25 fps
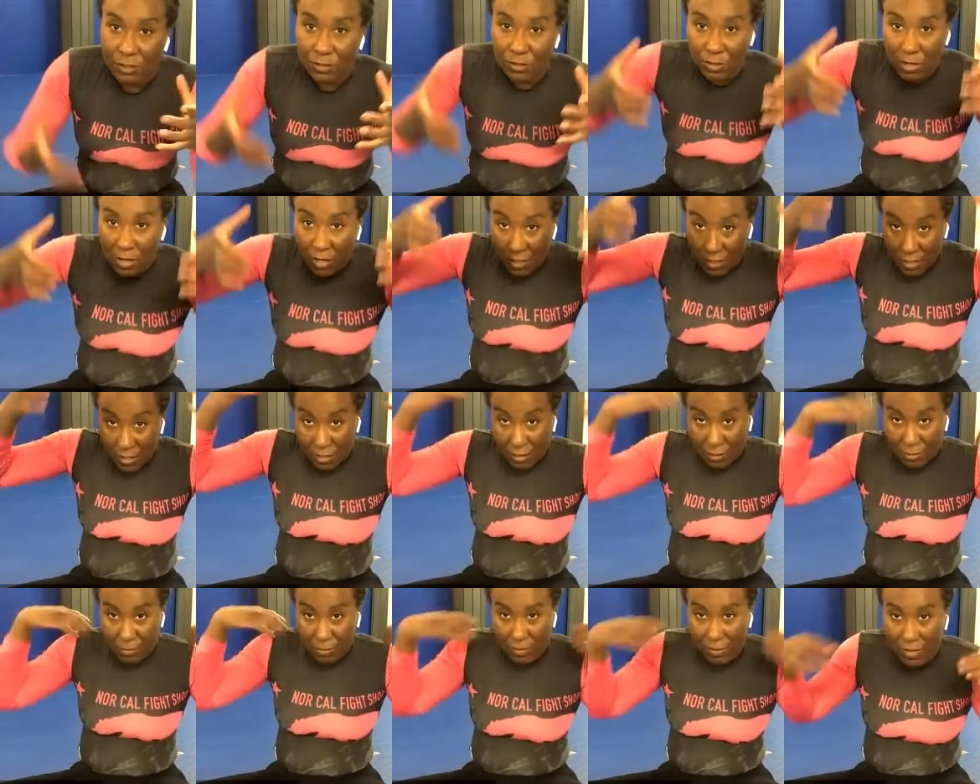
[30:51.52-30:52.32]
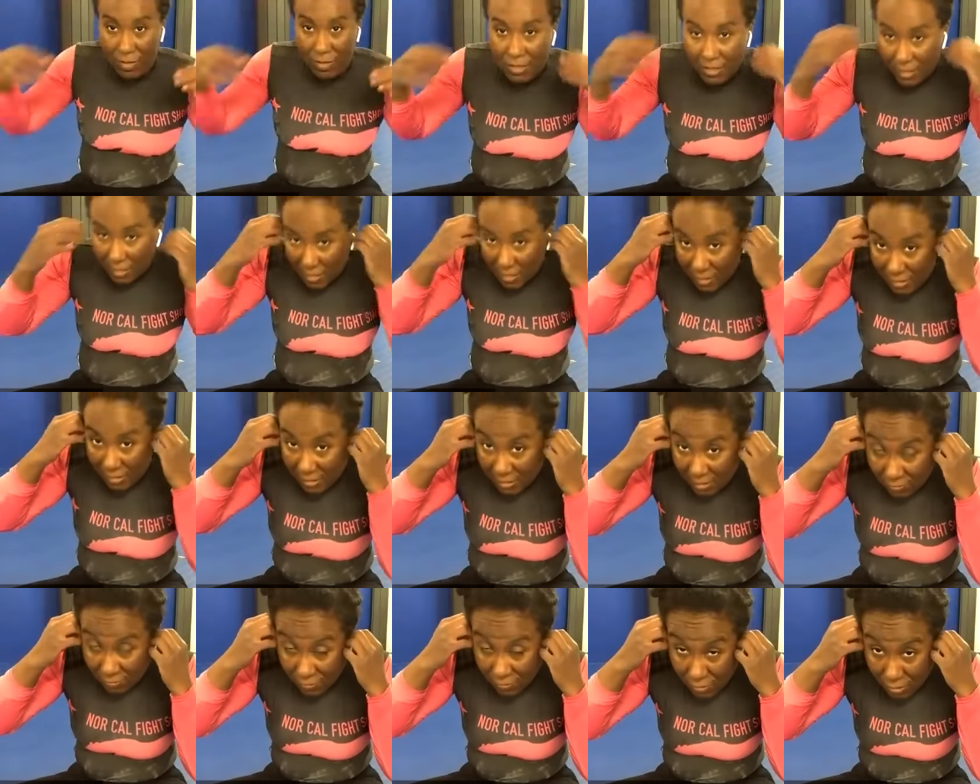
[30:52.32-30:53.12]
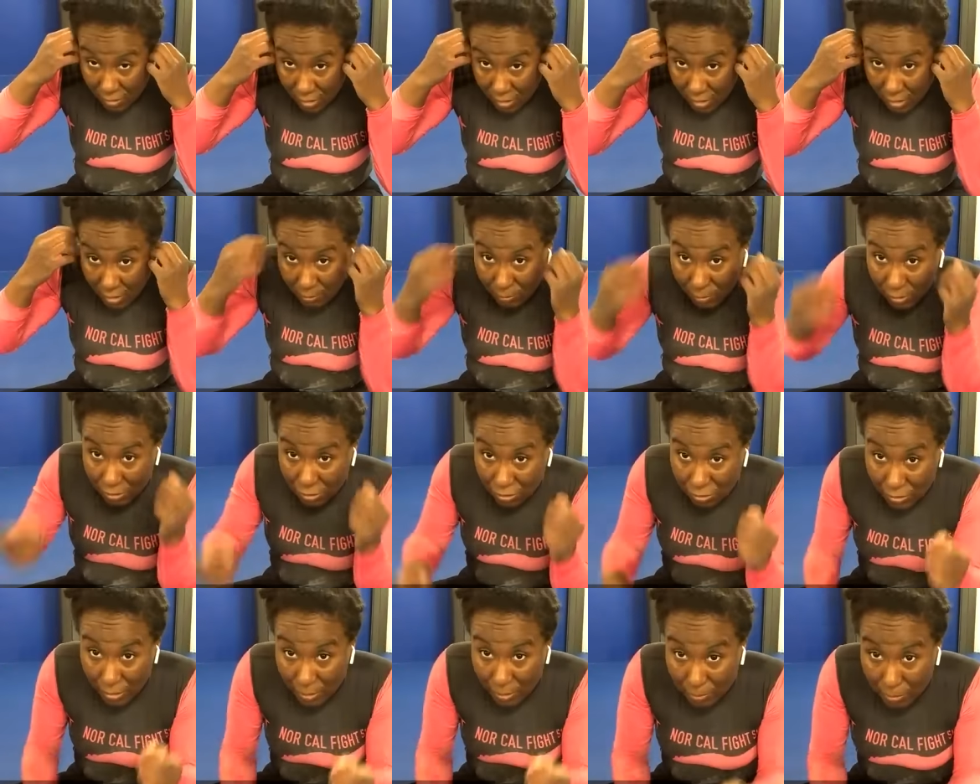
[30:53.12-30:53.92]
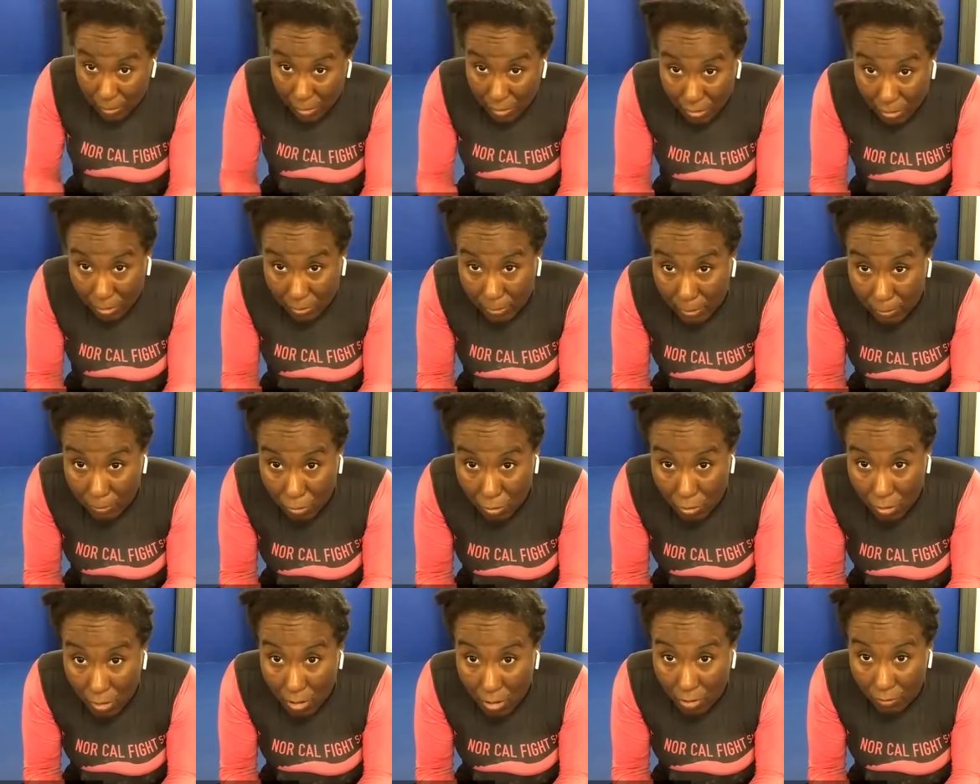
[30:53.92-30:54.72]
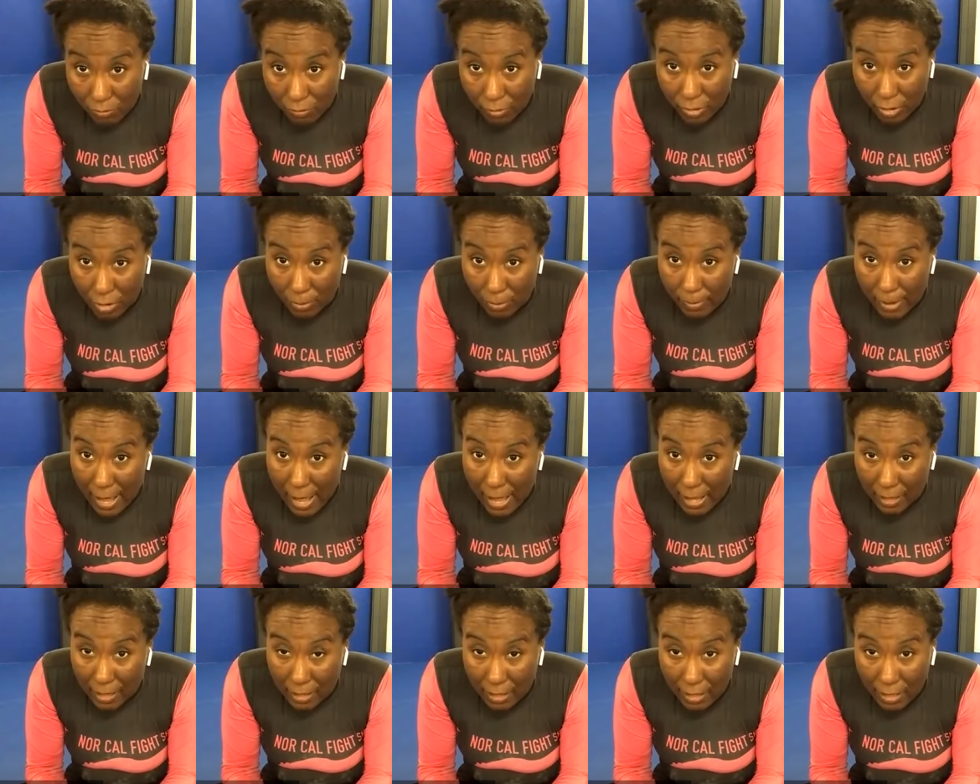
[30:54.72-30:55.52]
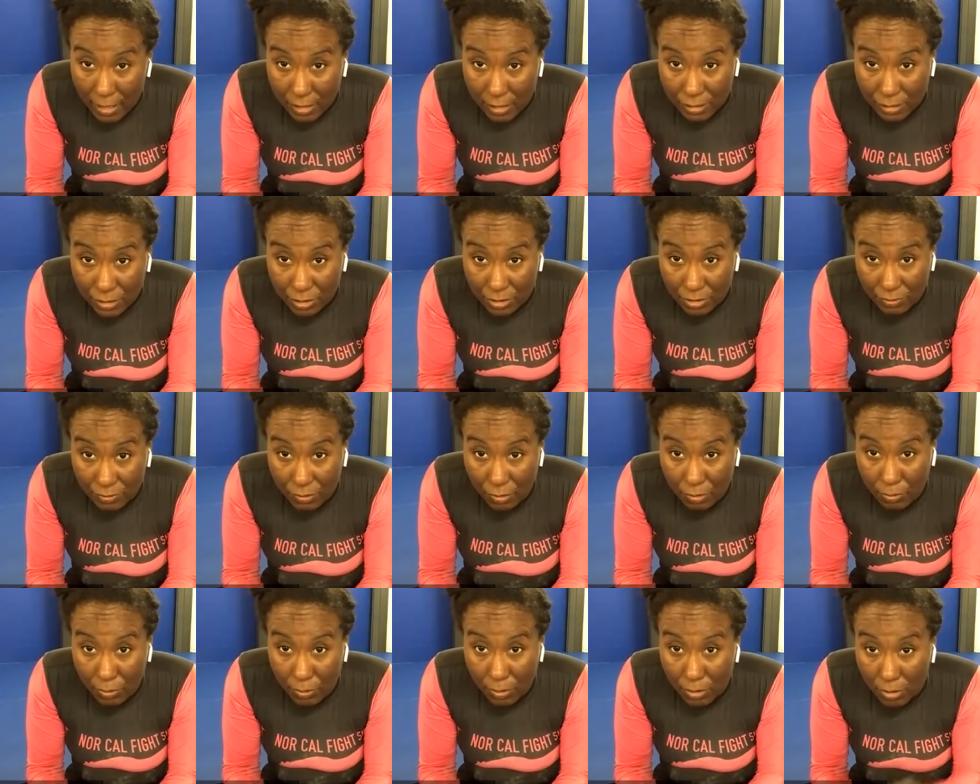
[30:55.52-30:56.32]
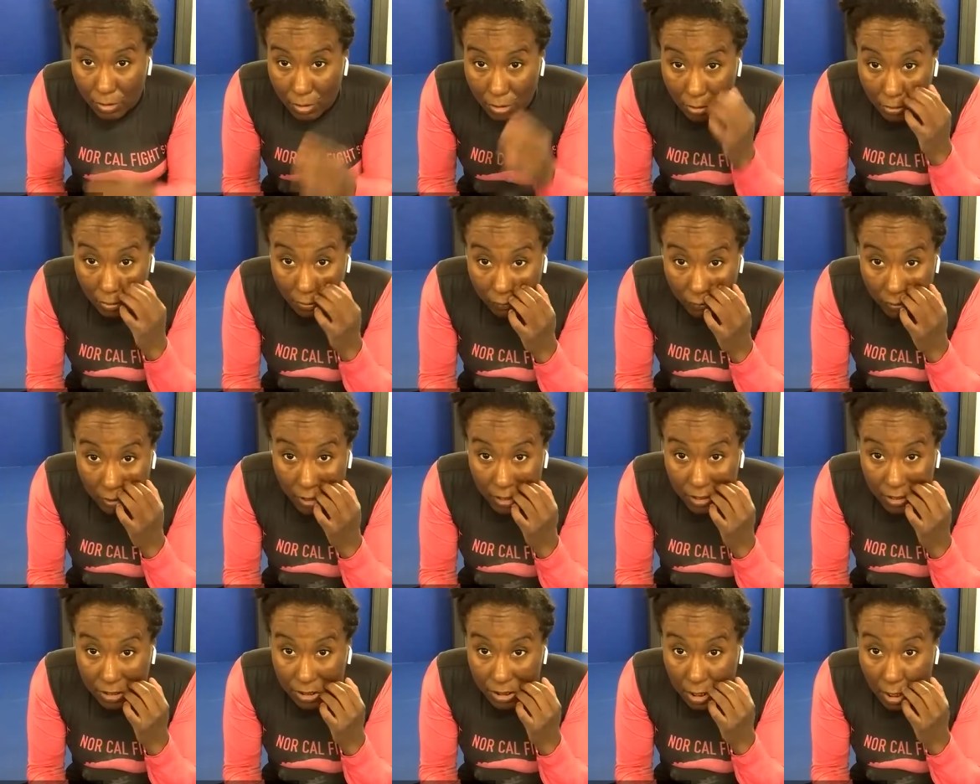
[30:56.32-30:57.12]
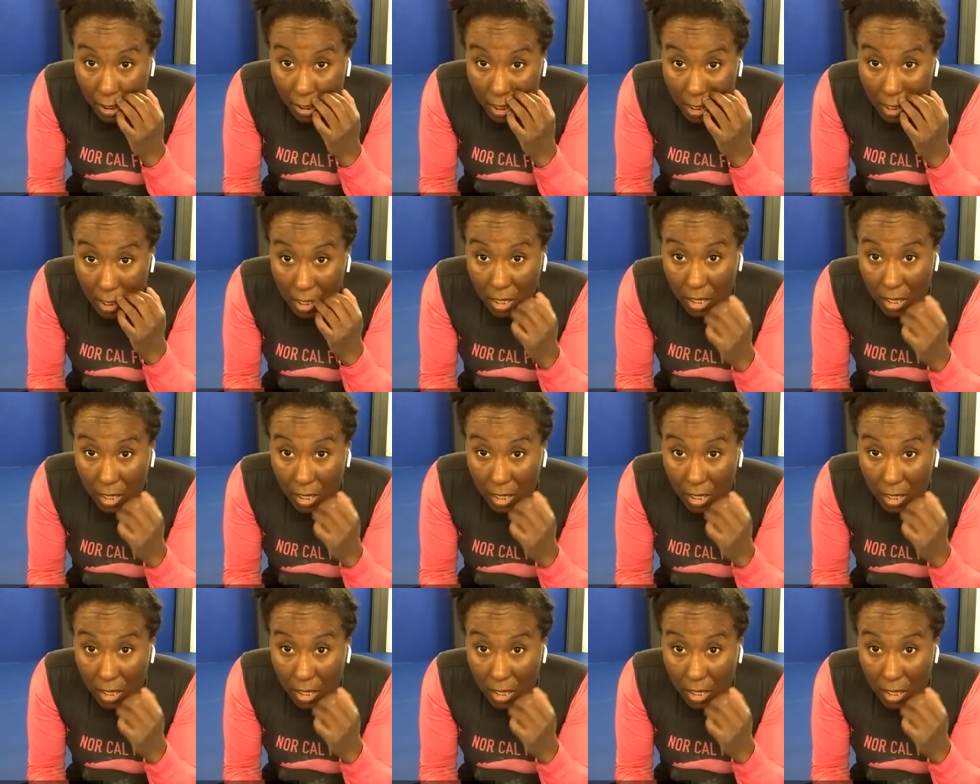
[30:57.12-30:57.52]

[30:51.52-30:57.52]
Try to let them, see if you can get them to drape a little bit more over your back, Jennifer, when you go in for that shot.